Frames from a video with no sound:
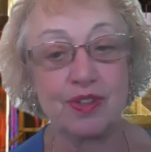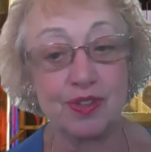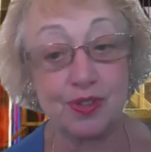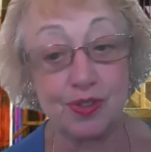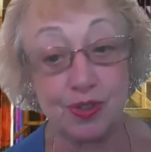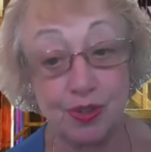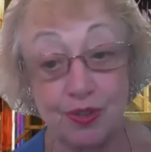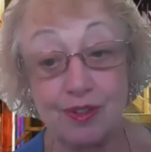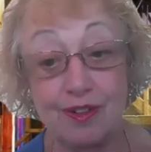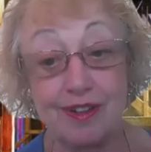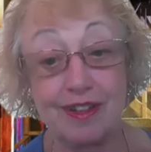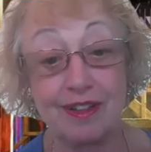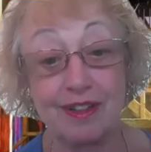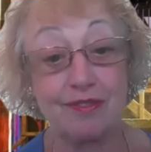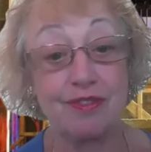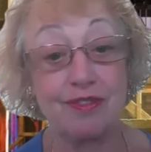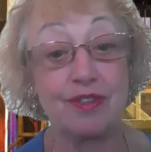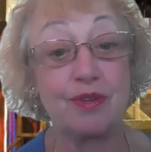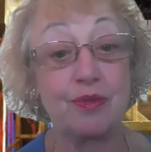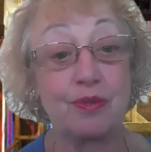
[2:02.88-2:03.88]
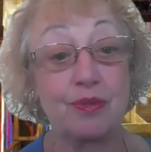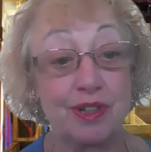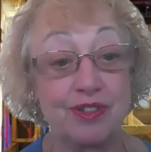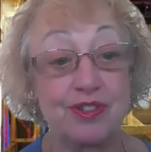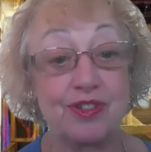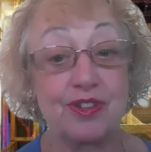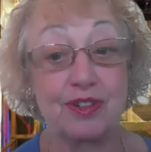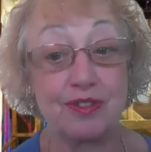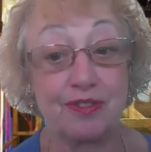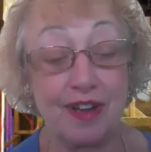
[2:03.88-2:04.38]
story of the
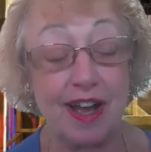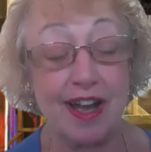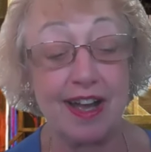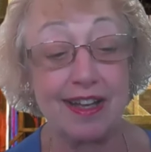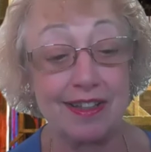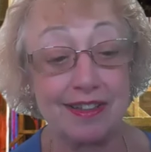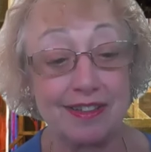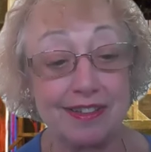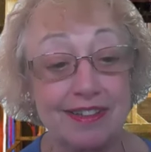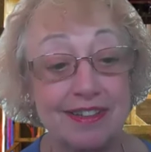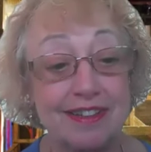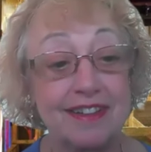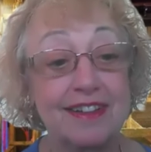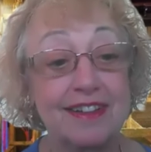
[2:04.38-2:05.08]
Wizard of Oz?